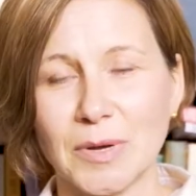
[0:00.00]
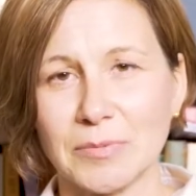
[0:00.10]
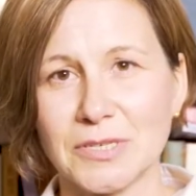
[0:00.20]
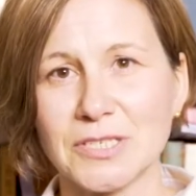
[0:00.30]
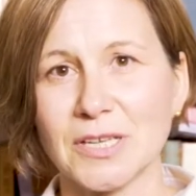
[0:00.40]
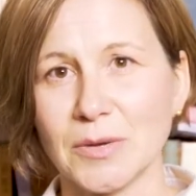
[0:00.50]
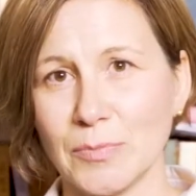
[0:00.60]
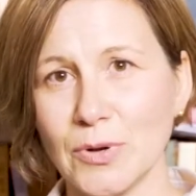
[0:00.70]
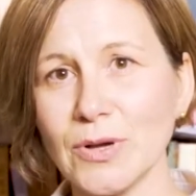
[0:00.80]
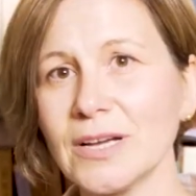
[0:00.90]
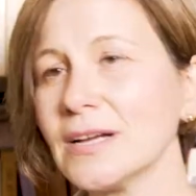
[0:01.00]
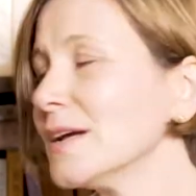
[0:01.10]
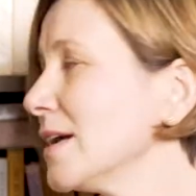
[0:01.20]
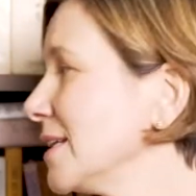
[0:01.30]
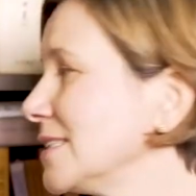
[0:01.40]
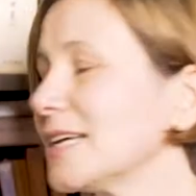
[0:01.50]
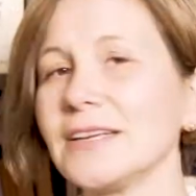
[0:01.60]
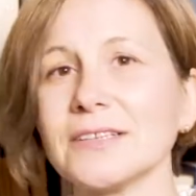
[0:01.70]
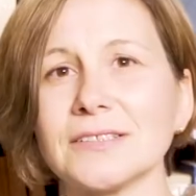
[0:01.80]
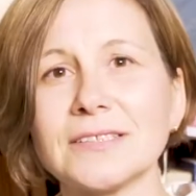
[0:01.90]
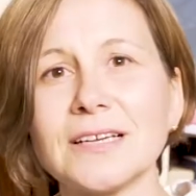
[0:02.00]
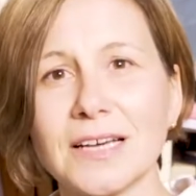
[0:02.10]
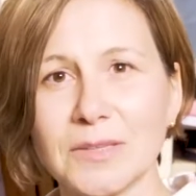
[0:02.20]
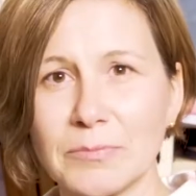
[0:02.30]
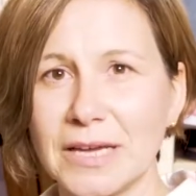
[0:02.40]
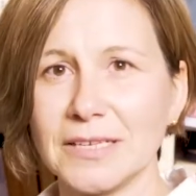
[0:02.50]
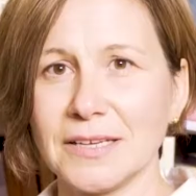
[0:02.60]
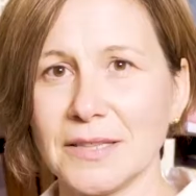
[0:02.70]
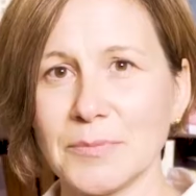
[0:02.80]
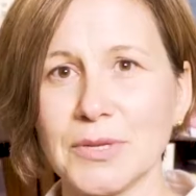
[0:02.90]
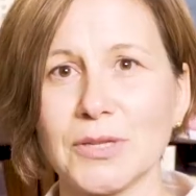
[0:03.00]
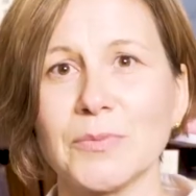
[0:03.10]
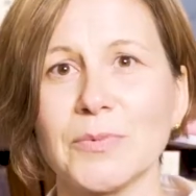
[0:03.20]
published a book titled Unbinding the Pillow